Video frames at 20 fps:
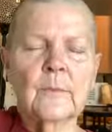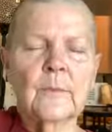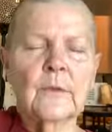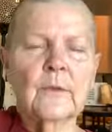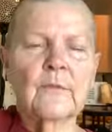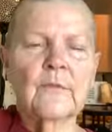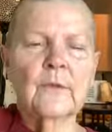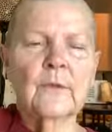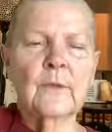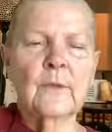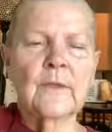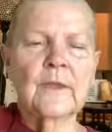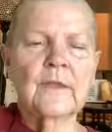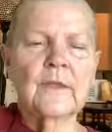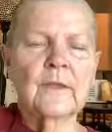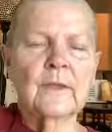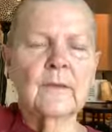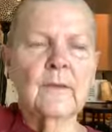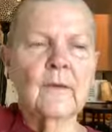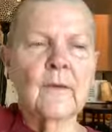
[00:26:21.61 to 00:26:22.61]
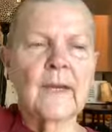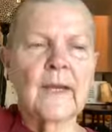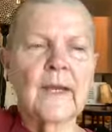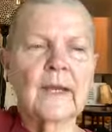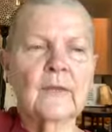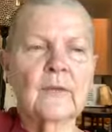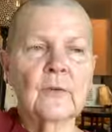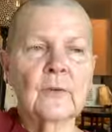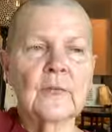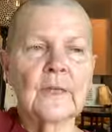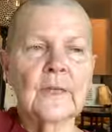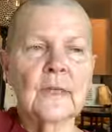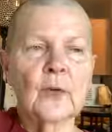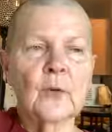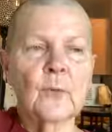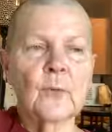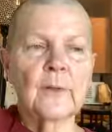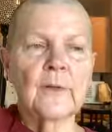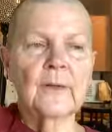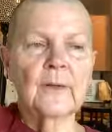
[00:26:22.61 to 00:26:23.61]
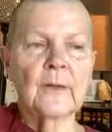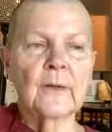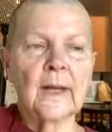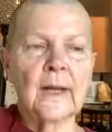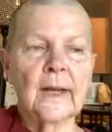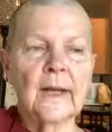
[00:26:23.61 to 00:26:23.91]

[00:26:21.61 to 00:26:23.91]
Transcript: But if you want to gradually open your